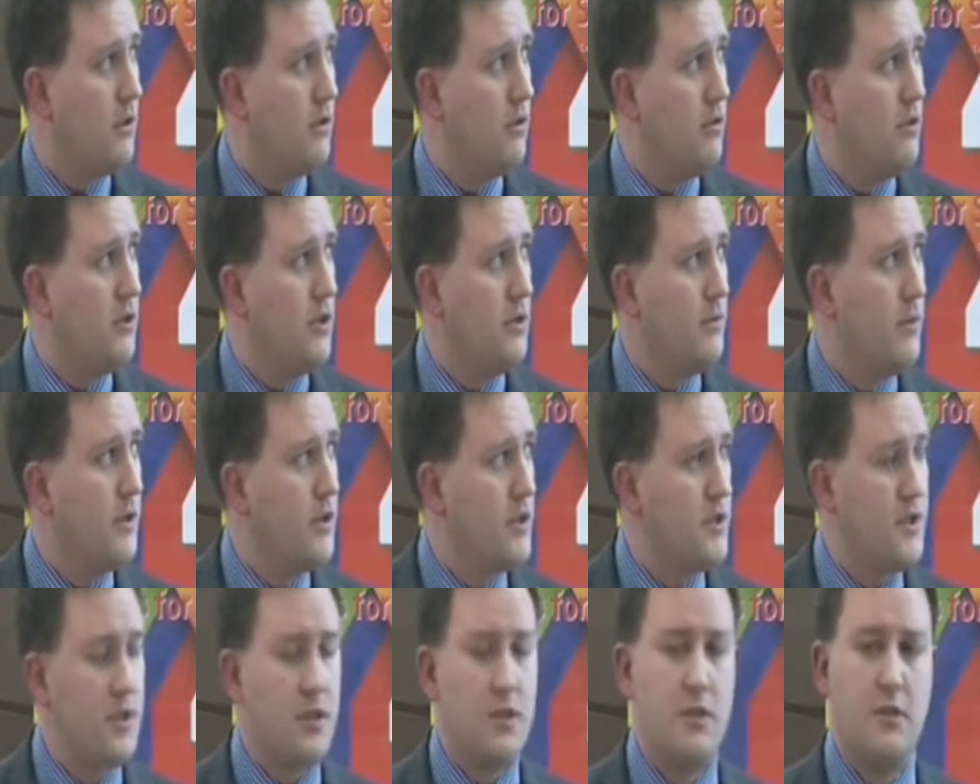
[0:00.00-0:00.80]
only
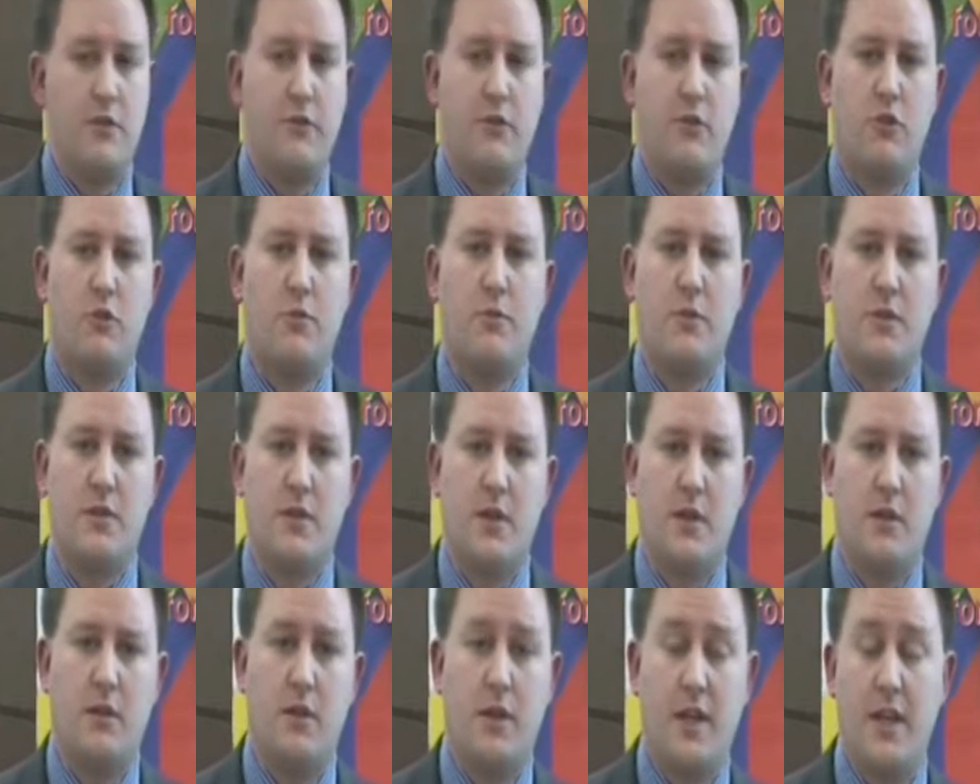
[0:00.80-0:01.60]
about
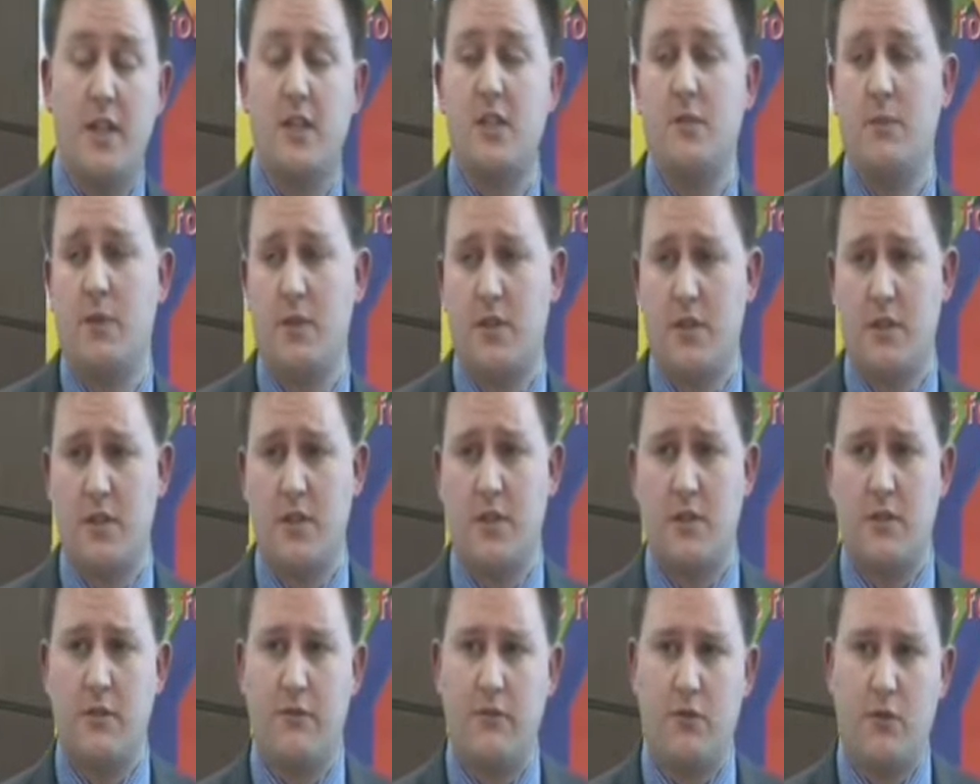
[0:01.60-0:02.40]
64%, an estimated
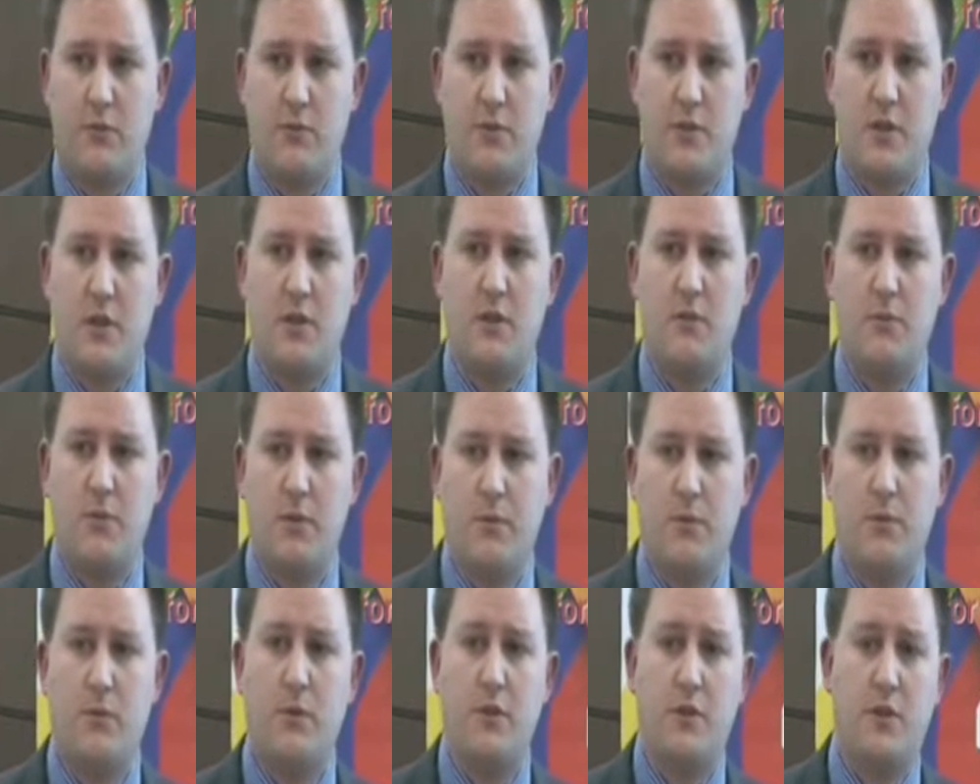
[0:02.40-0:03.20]
64% of
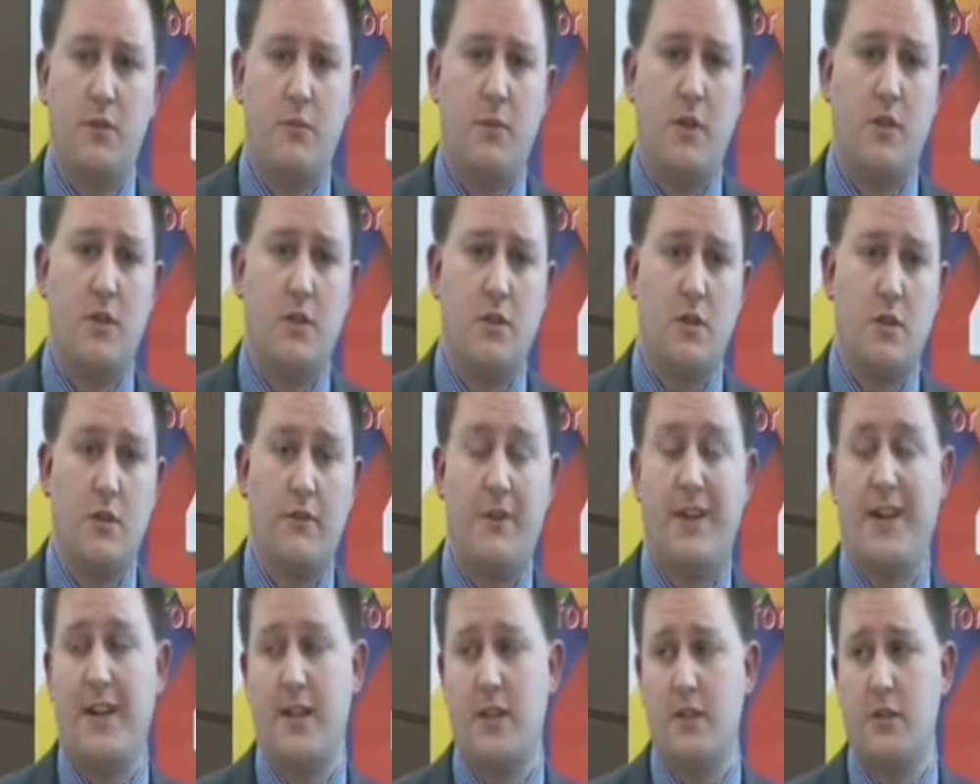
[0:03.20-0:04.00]
people with dementia
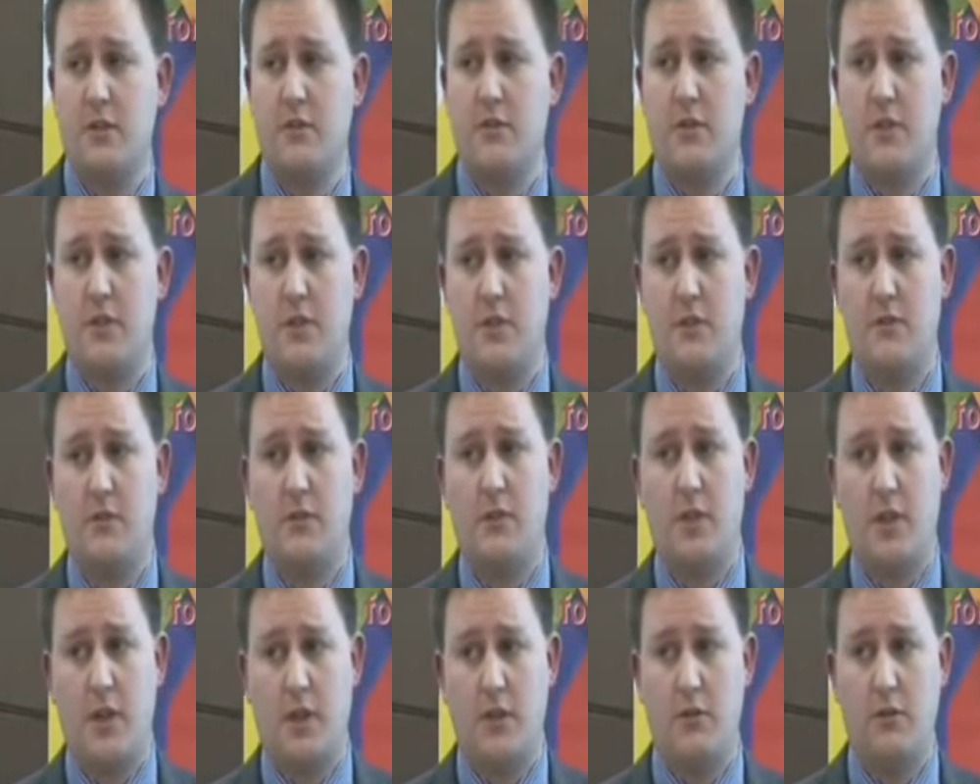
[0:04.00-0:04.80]
have actually received a
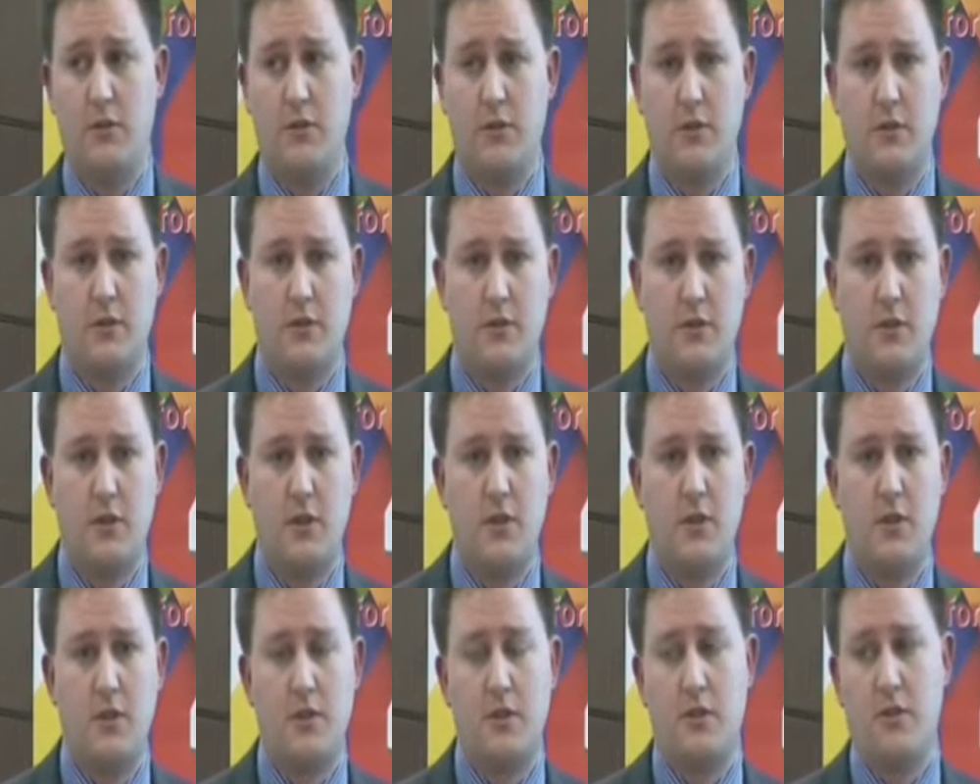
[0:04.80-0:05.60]
diagnosis.
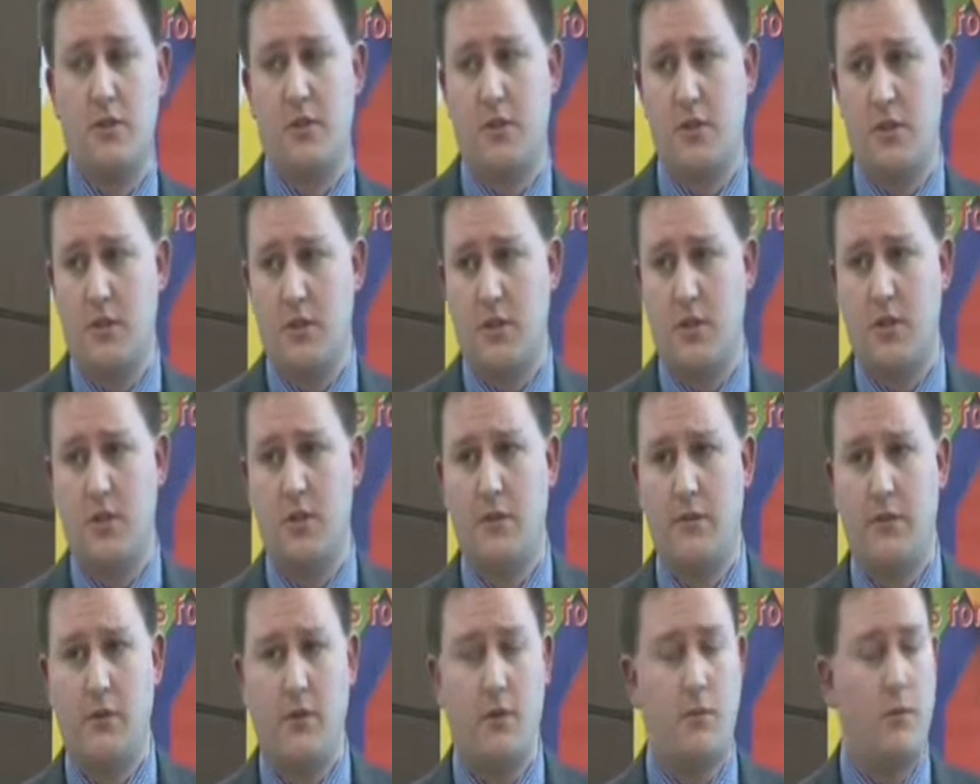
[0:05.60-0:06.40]
So there's still a
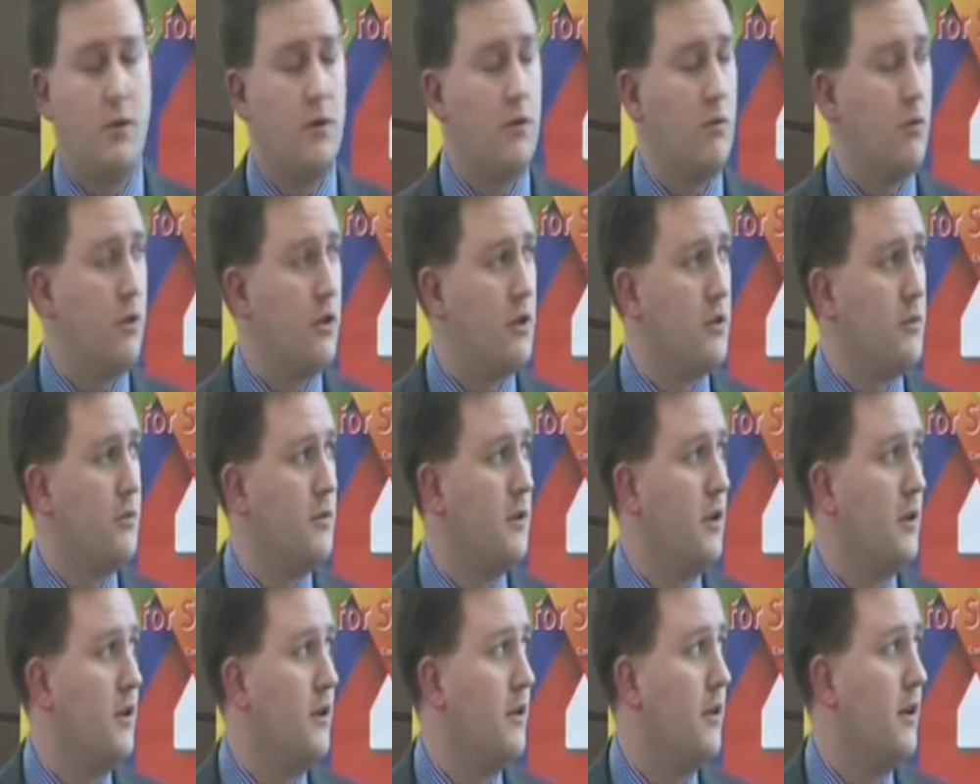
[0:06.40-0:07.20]
significant amount of work to be
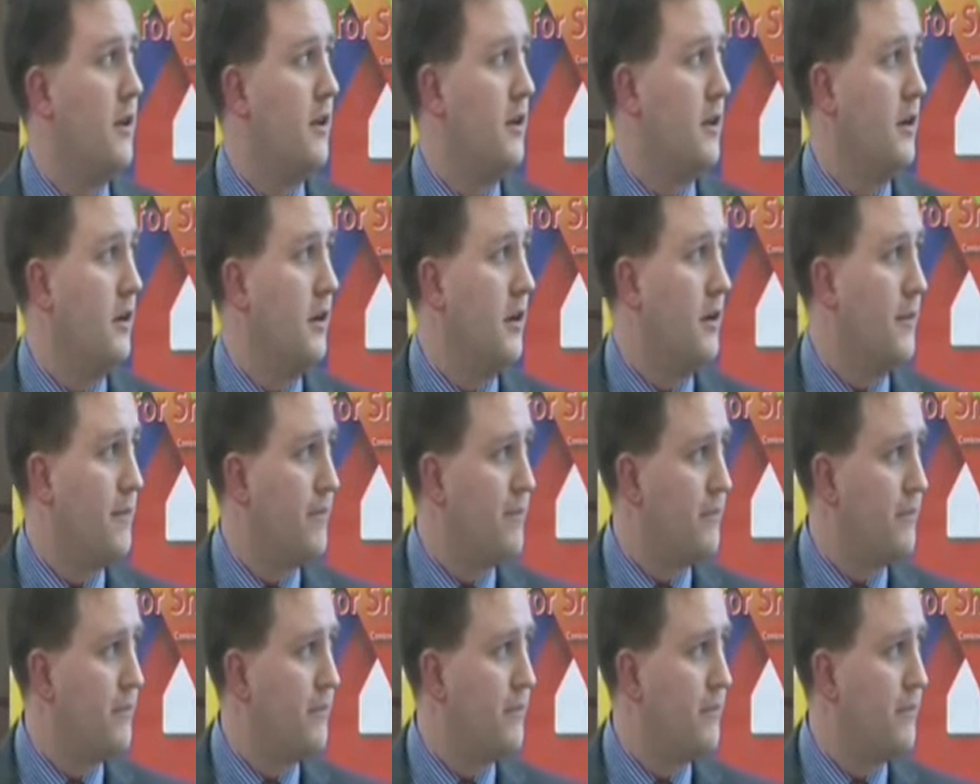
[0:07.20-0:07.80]
done in that area.